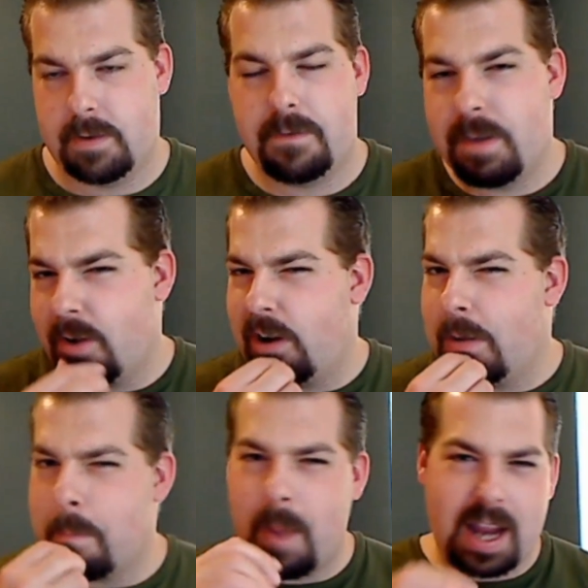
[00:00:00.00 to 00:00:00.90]

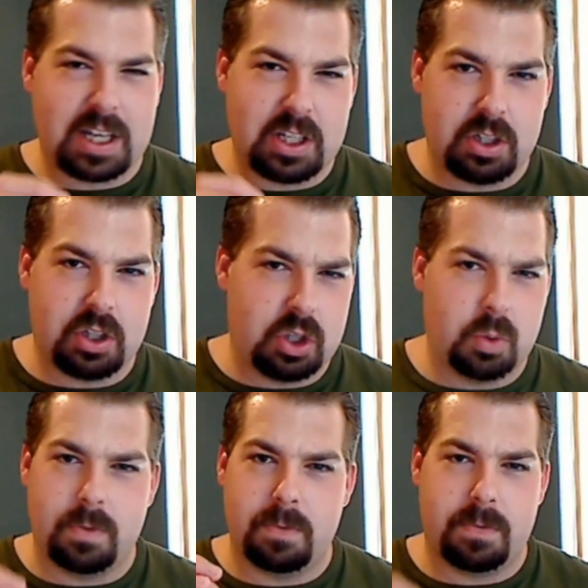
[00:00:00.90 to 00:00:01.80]
Very
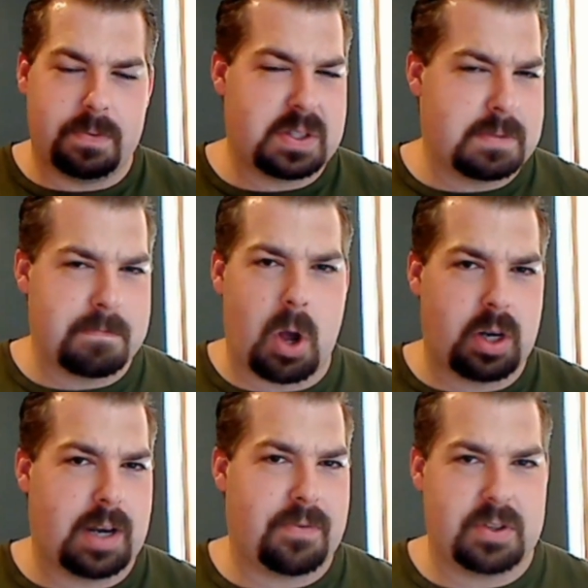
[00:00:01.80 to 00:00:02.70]
minute,
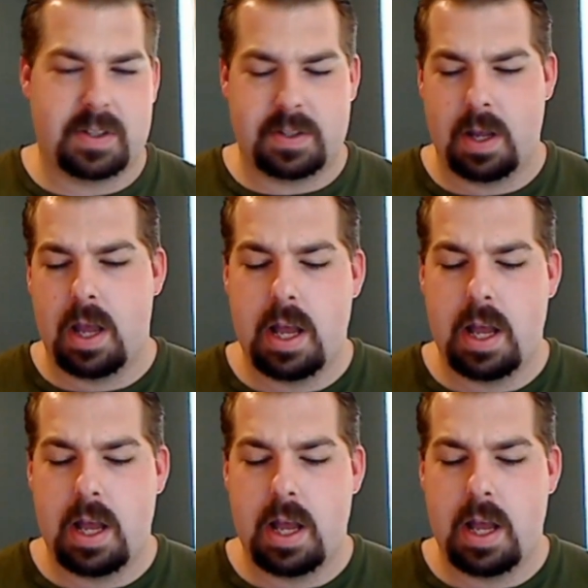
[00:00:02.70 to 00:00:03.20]
small differences.